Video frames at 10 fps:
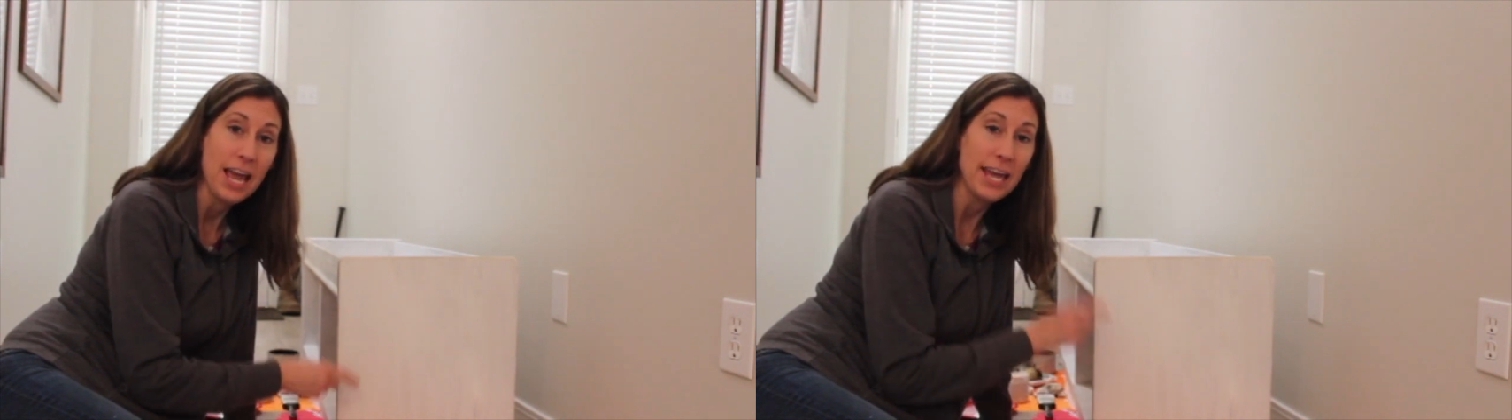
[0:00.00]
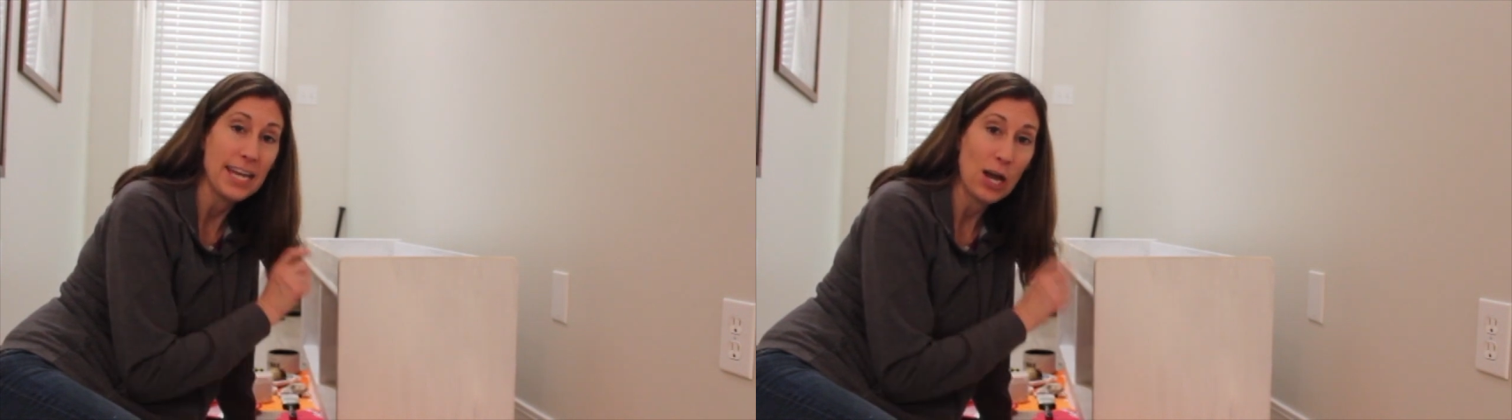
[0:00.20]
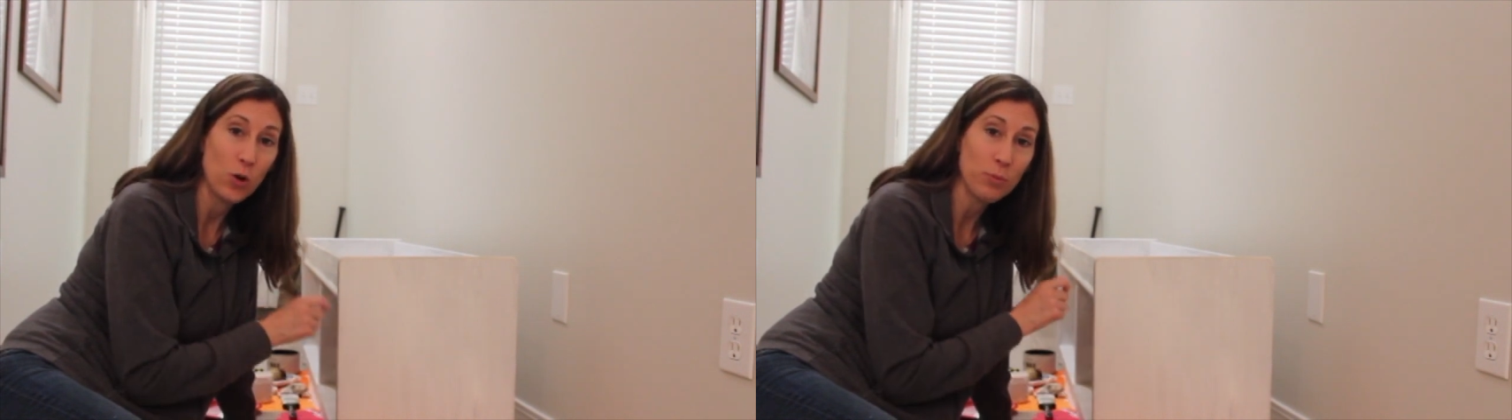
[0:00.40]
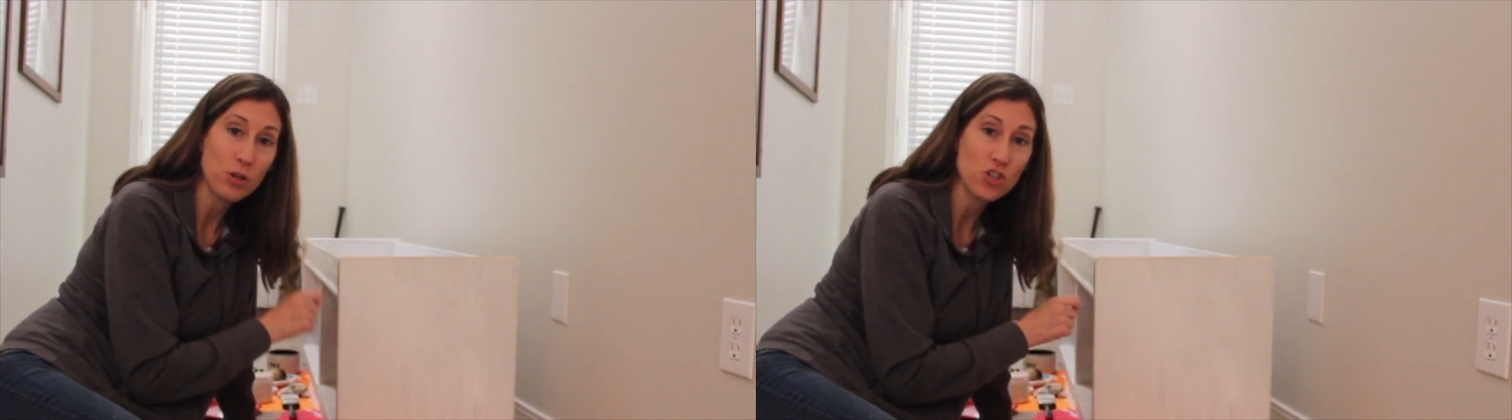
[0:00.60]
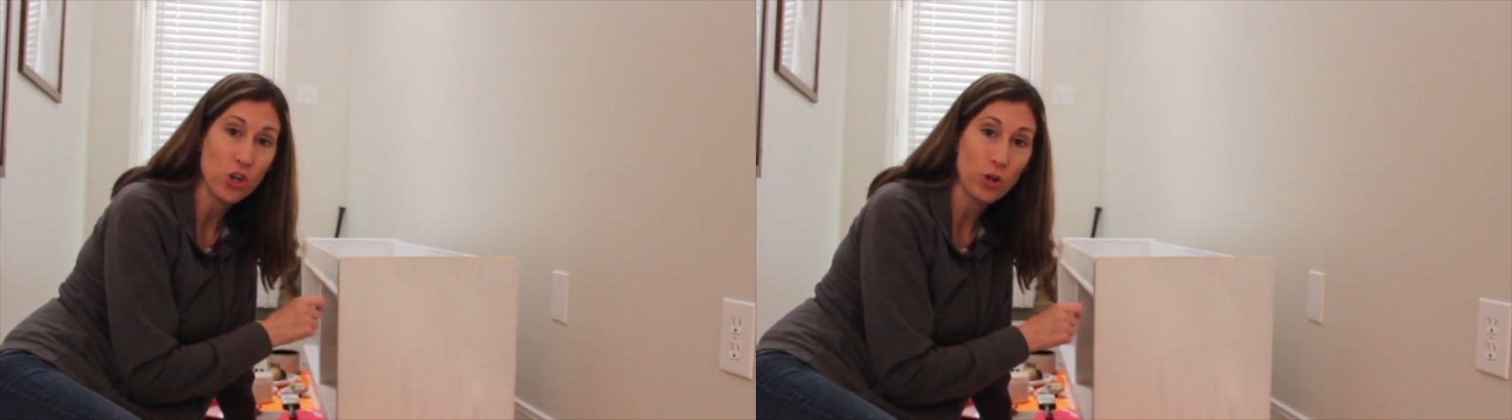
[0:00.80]
and now I'm
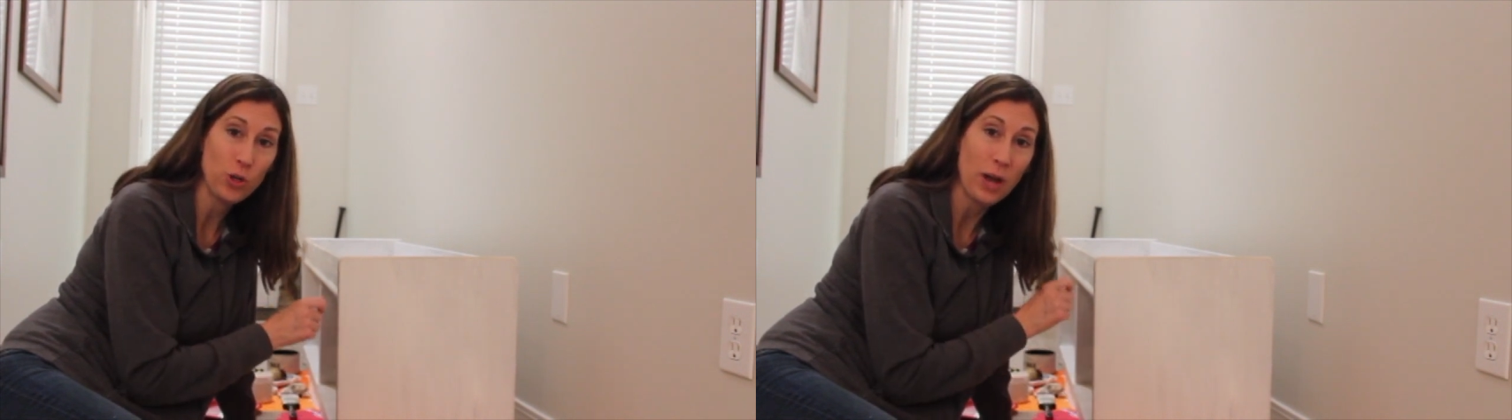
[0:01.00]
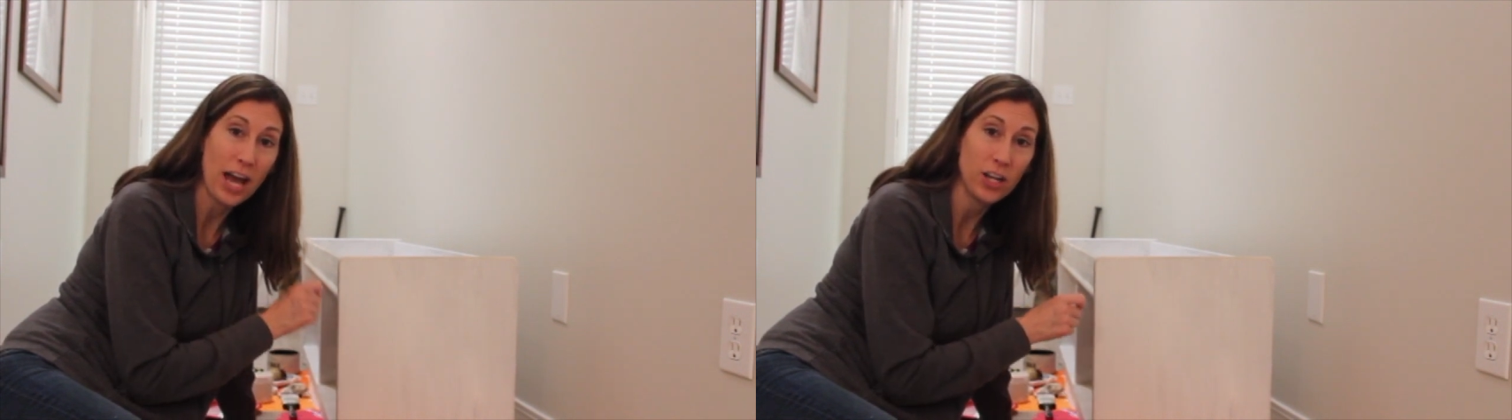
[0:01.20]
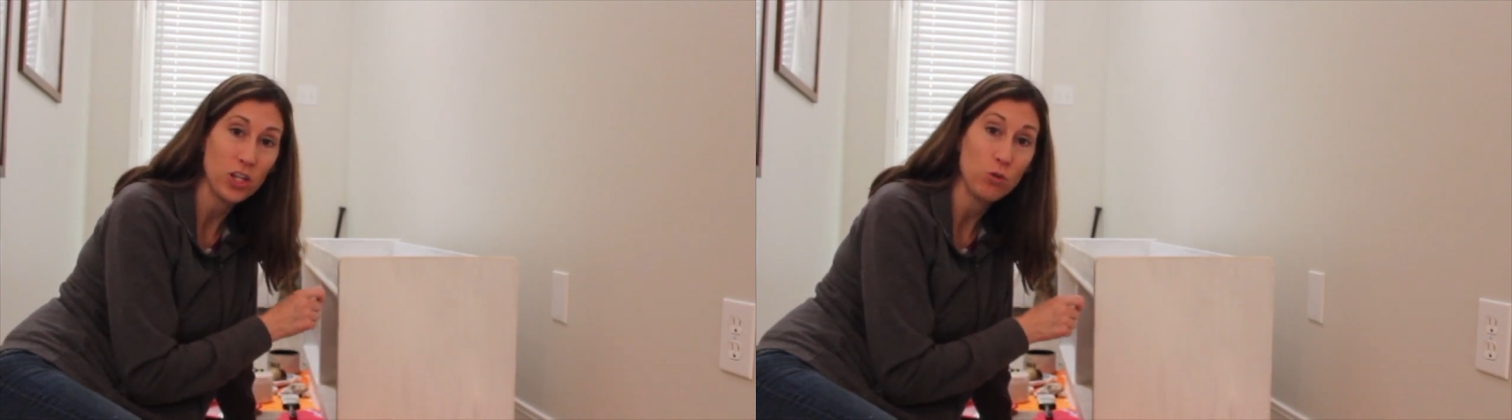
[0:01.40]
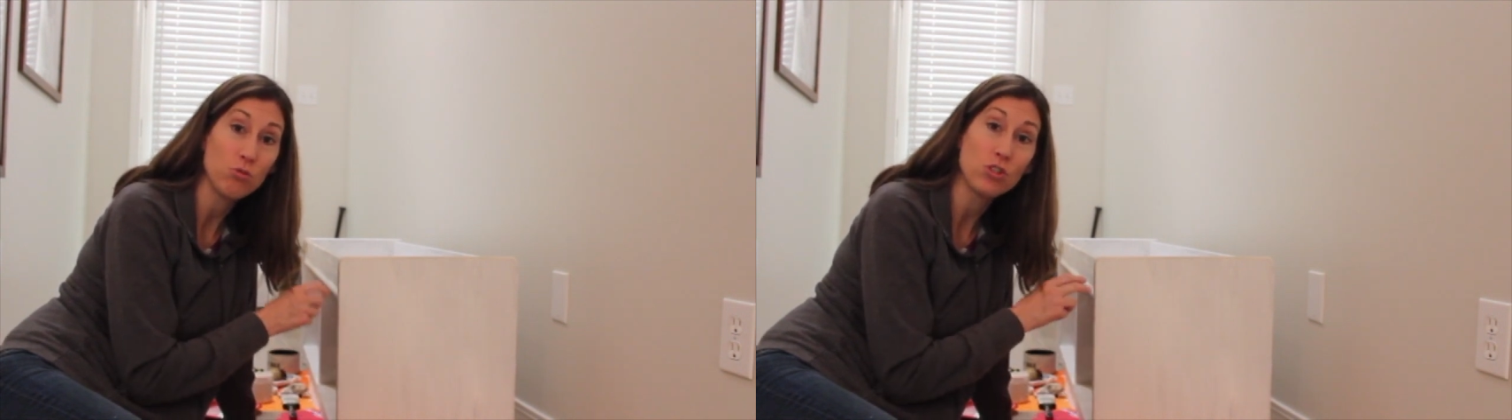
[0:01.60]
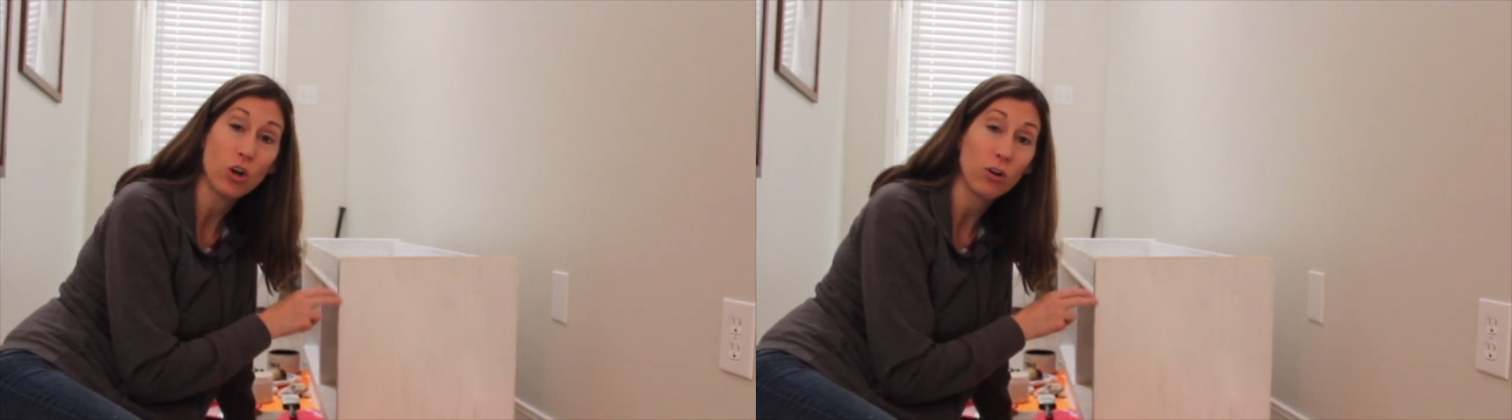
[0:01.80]
going to show you how to
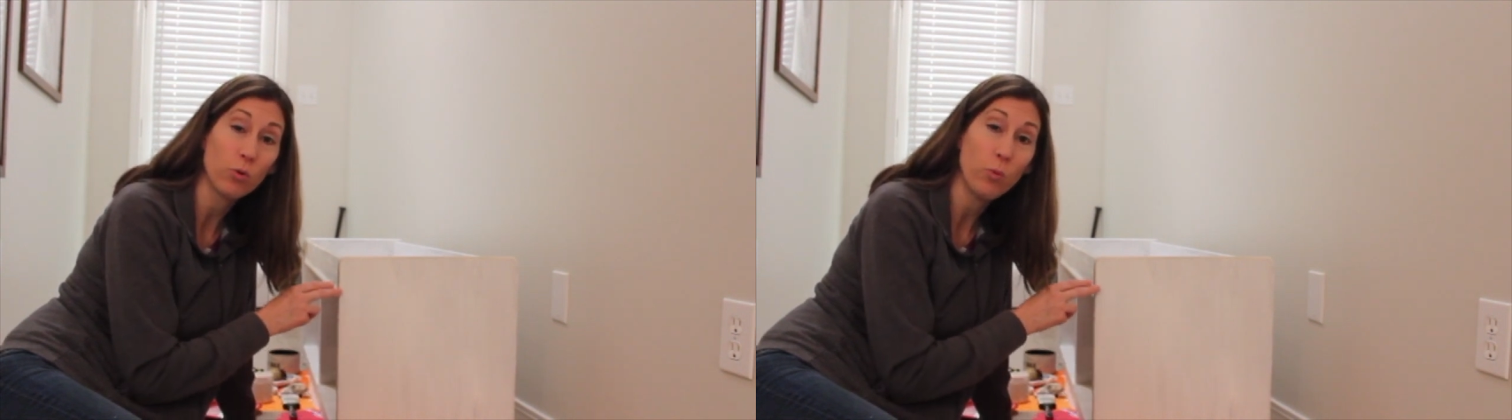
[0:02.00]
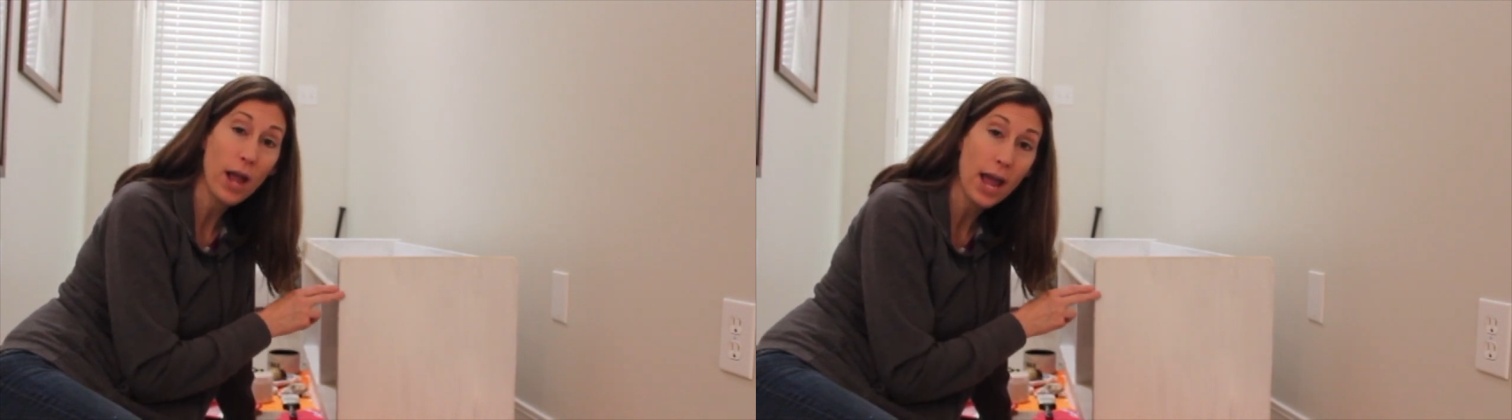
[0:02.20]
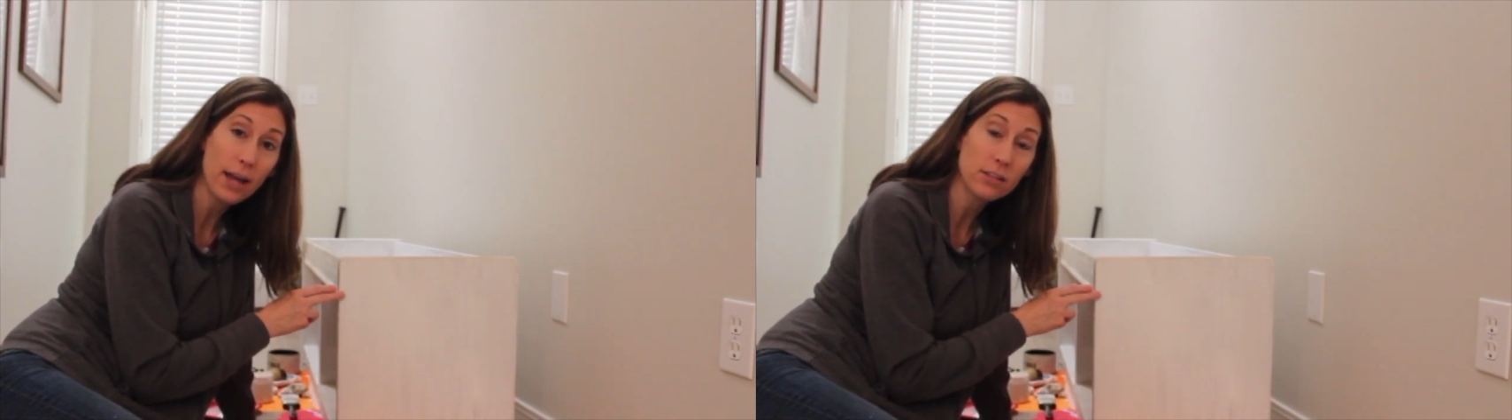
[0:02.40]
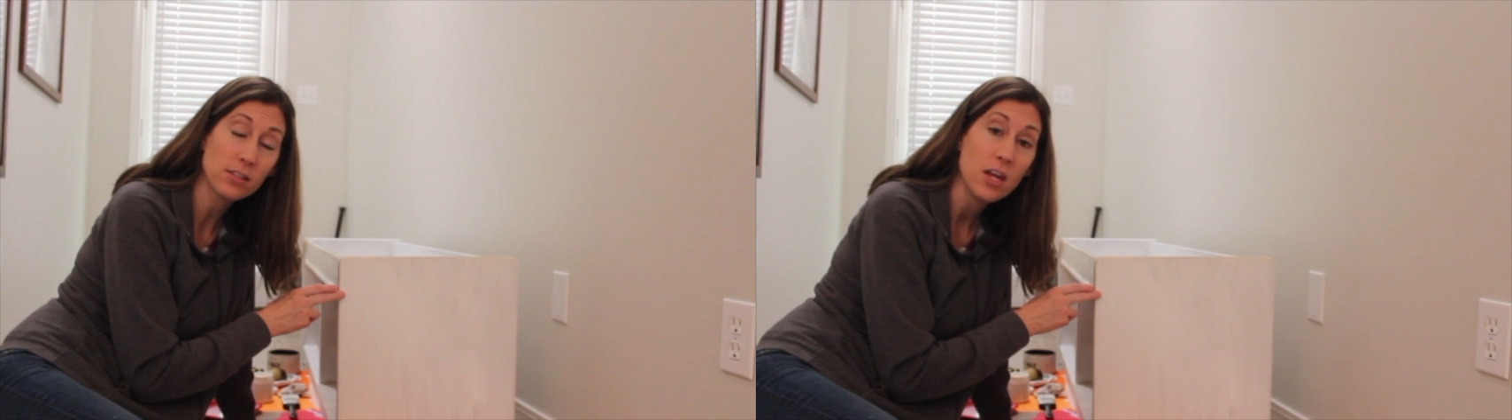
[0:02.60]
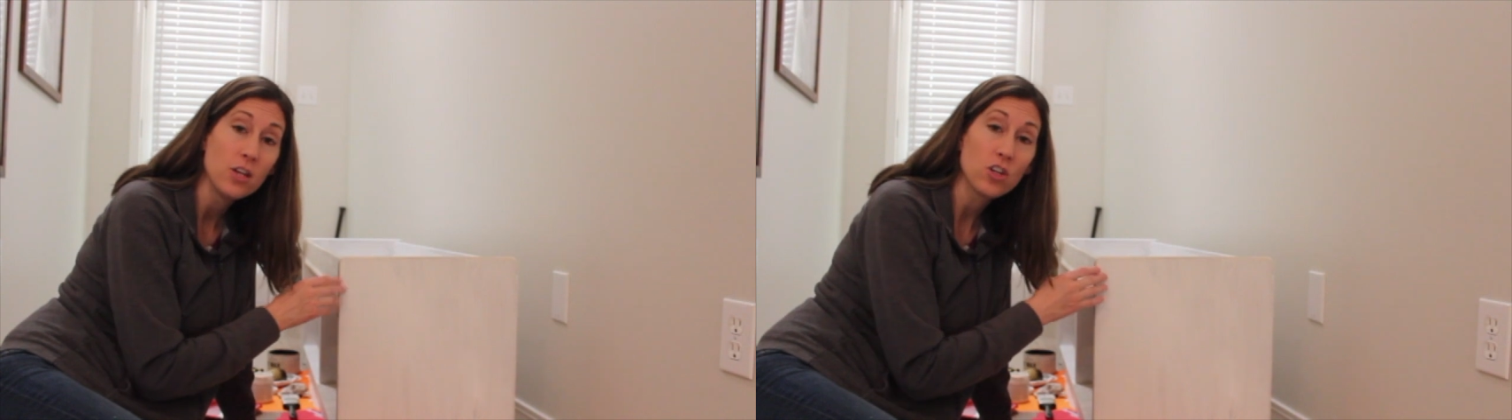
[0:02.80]
use dark wax